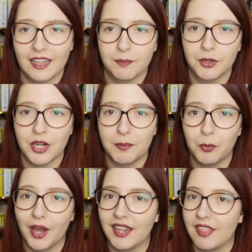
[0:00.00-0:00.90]
and it's book number
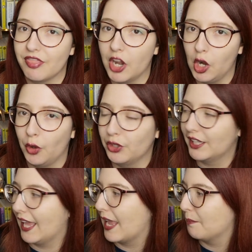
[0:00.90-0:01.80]
one in the Long
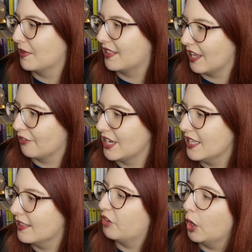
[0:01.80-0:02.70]
Game
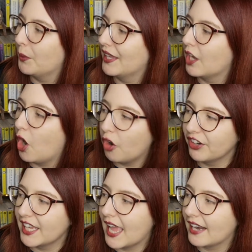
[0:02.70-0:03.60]
series following
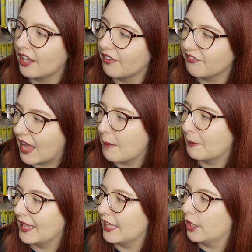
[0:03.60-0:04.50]
Orry and her
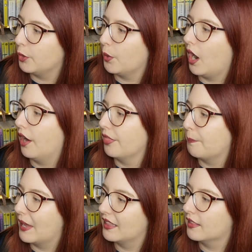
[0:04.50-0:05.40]
family who are the
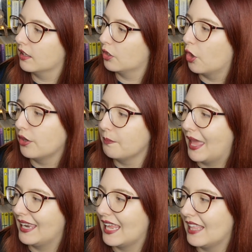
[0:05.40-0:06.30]
best con
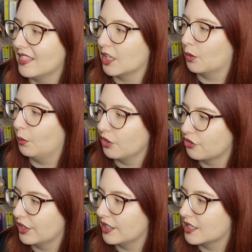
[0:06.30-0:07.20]
men in the
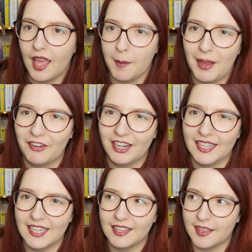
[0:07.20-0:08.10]
quadrant.
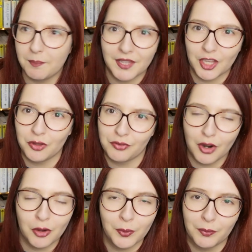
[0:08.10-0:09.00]
Apparently something goes
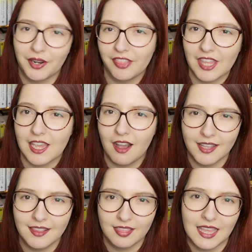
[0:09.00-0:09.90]
wrong with one of the
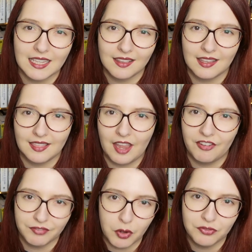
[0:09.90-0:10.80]
heist things that
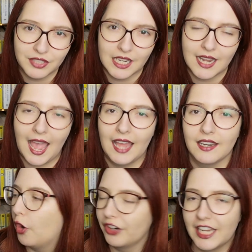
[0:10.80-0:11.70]
they're involved in
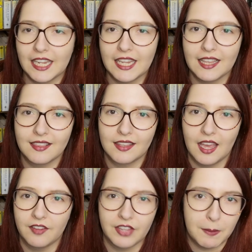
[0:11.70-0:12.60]
and Orry is
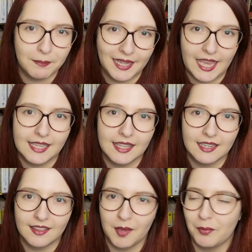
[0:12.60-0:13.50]
kind of implicated
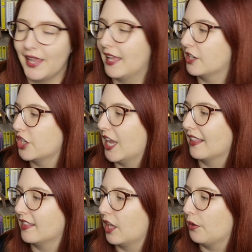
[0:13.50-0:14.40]
in some way and she
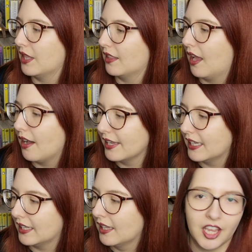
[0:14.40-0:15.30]
has to go into
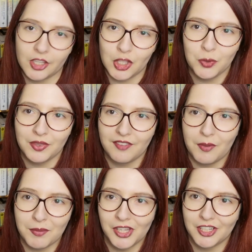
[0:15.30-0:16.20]
hiding, accused of
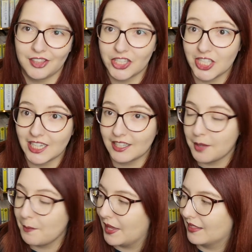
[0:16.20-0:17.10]
a murder that she didn't
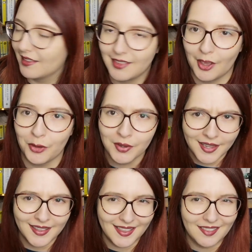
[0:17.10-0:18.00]
commit. So
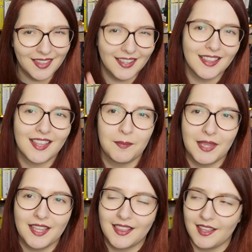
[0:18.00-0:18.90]
sounds like it's going to
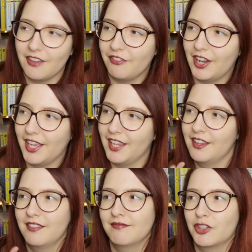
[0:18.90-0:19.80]
be sci-fi
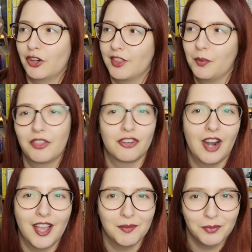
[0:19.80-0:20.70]
crossed with
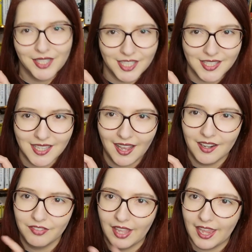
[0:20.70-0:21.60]
crime, which is kind
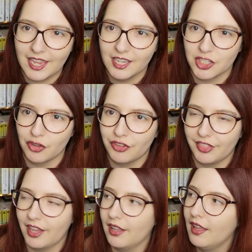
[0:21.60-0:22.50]
of a genre
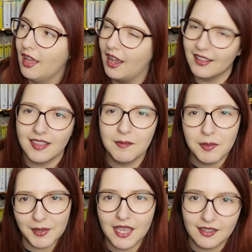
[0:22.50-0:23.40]
that I seem
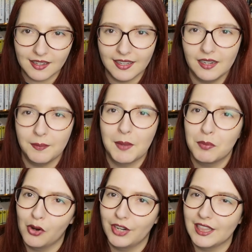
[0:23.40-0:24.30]
to be getting a little bit
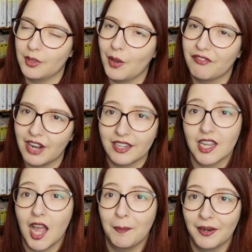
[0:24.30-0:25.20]
more into. I've read a
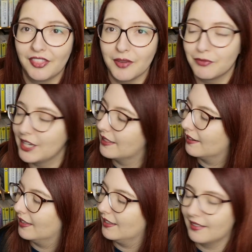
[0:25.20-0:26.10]
couple of them
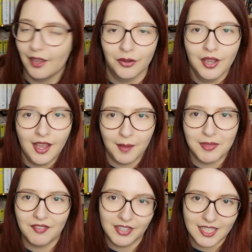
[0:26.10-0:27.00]
recently, so I'm
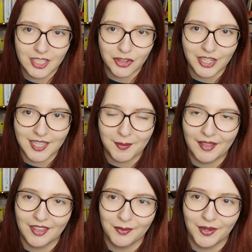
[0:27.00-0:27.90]
definitely intrigued
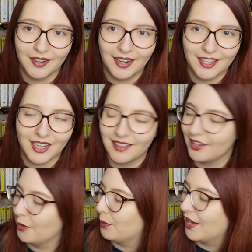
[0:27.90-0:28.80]
about this one. I'll let you guys
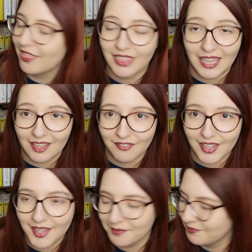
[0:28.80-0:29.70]
know what I think of it.